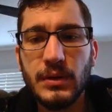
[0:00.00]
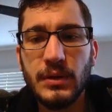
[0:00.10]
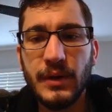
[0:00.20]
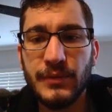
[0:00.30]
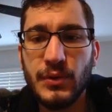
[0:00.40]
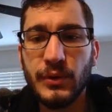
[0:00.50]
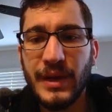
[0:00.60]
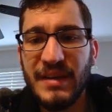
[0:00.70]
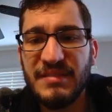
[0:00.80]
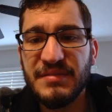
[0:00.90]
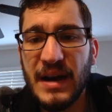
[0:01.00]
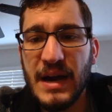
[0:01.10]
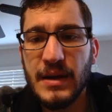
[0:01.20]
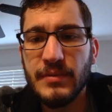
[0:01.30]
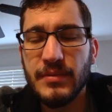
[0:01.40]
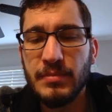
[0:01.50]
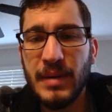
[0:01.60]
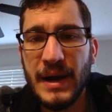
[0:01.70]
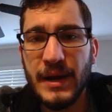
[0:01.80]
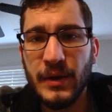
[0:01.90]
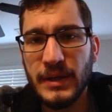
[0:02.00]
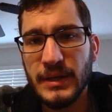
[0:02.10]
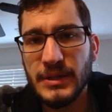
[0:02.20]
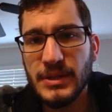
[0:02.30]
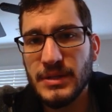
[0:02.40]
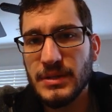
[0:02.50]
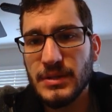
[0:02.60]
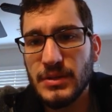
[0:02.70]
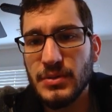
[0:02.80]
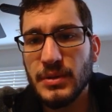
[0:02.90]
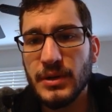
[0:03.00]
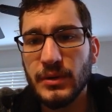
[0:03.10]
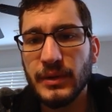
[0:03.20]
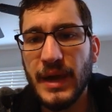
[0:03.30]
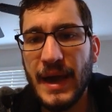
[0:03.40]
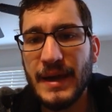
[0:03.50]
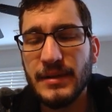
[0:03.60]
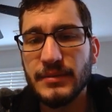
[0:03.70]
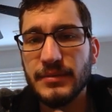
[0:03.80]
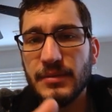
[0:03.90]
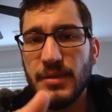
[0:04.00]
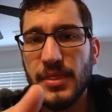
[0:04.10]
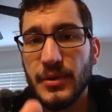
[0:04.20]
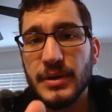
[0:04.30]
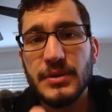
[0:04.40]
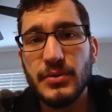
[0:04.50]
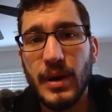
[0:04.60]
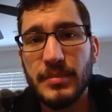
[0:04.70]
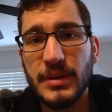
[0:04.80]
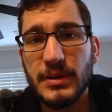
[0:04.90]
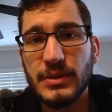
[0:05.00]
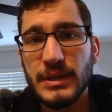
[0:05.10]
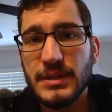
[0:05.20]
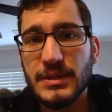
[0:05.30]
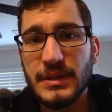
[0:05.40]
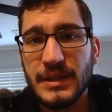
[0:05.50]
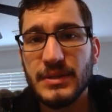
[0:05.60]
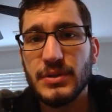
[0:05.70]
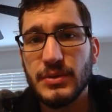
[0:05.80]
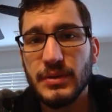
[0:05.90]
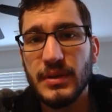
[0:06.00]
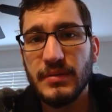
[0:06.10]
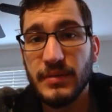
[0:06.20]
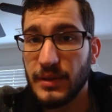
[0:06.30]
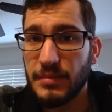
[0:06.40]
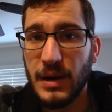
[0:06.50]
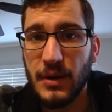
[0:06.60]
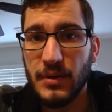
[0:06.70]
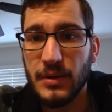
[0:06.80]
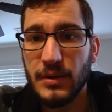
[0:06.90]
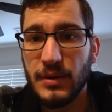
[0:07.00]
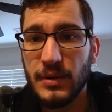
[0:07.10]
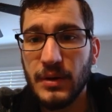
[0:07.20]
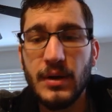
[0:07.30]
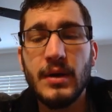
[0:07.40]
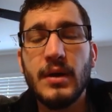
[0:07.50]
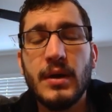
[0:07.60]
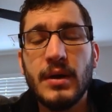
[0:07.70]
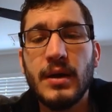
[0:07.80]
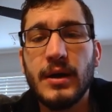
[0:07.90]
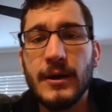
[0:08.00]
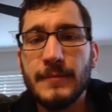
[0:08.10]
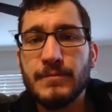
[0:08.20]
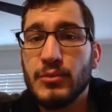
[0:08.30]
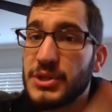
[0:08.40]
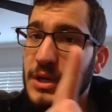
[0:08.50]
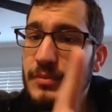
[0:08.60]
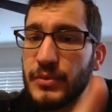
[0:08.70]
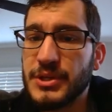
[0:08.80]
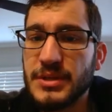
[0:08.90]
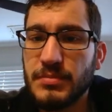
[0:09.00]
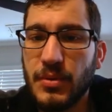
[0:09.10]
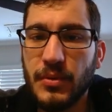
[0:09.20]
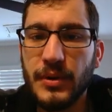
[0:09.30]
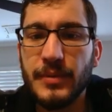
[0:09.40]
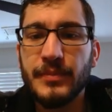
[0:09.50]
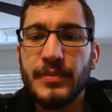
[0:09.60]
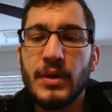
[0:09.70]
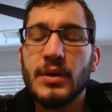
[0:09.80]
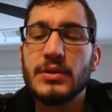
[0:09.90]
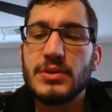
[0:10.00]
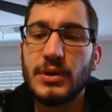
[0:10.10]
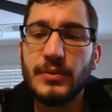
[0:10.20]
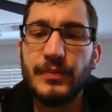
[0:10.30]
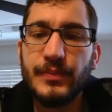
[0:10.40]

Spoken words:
if you only have 5 binary digits, you can only have 32 IP addresses because that's 2 to the 5th power, which is important. So